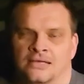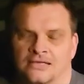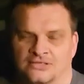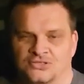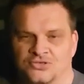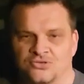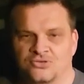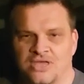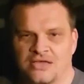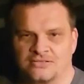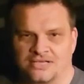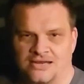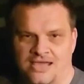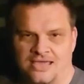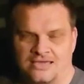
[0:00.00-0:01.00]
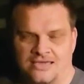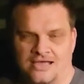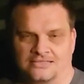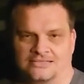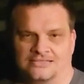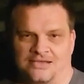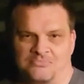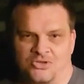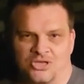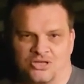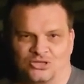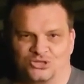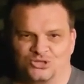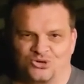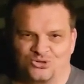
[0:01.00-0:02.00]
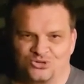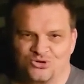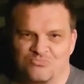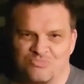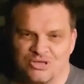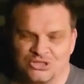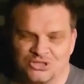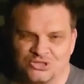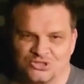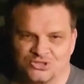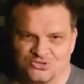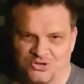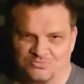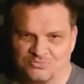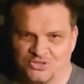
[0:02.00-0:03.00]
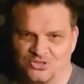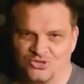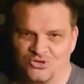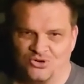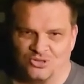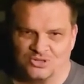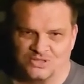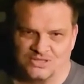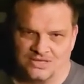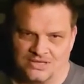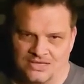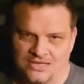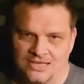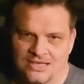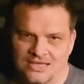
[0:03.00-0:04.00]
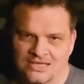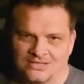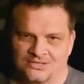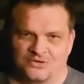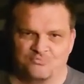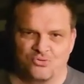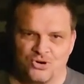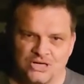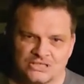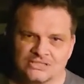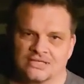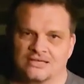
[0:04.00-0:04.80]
In 2008, God sent me on a short term missions trip to New York City to preach